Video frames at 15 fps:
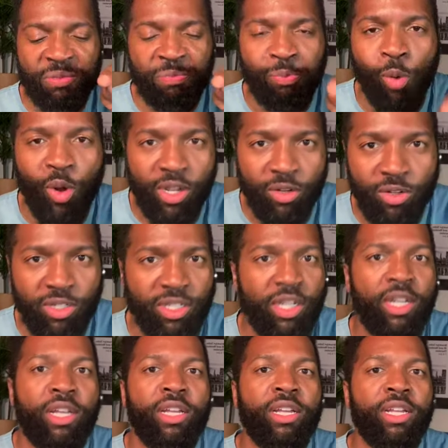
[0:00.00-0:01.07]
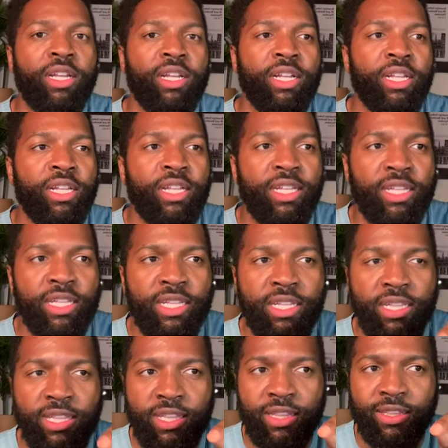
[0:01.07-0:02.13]
That an irresponsible parent was
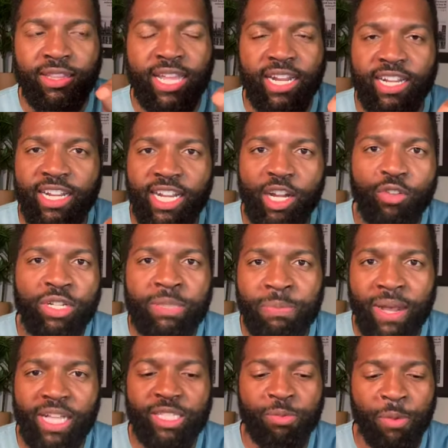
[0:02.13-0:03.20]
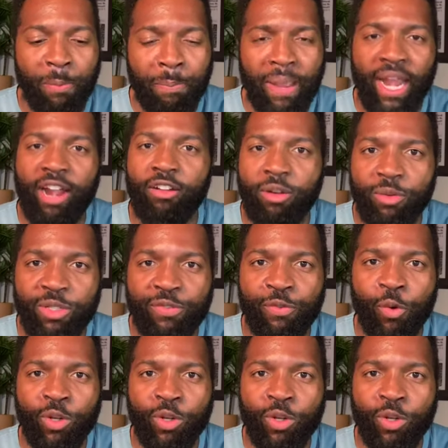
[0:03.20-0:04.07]
forcing me to eat, me being the parent.